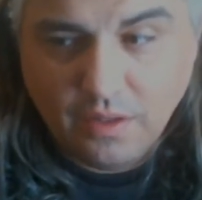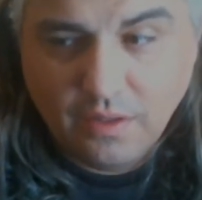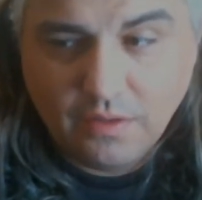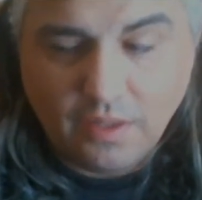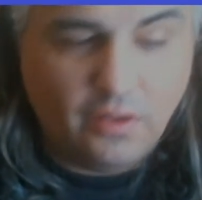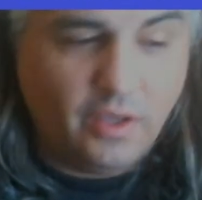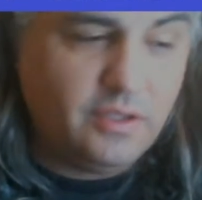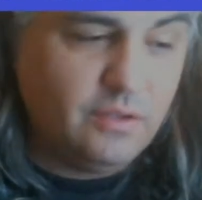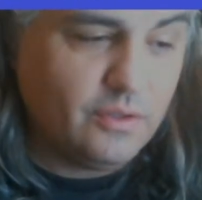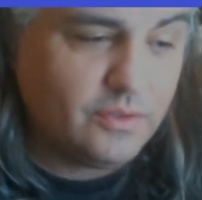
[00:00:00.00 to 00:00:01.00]
they like
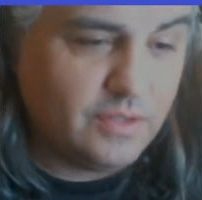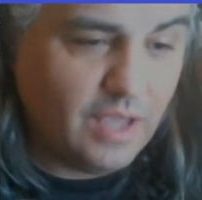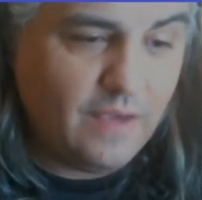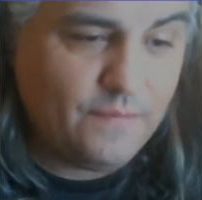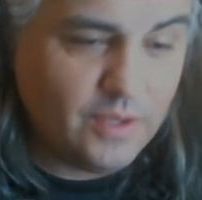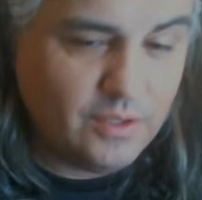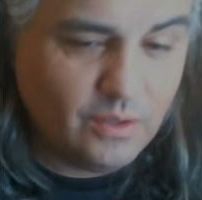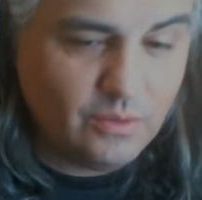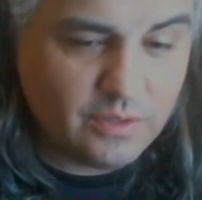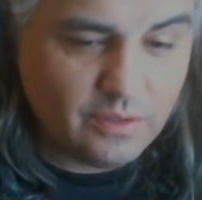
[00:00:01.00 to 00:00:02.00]
you, they'll stay. If they
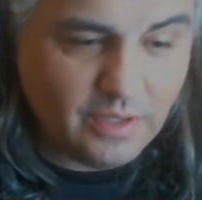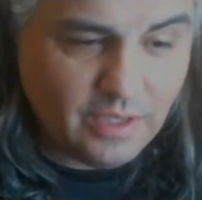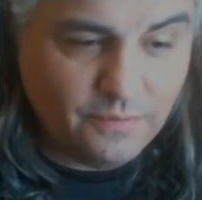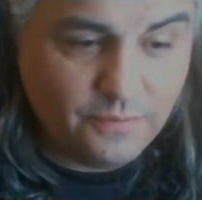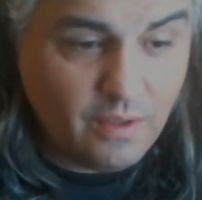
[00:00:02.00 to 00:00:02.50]
don't, they'll leave.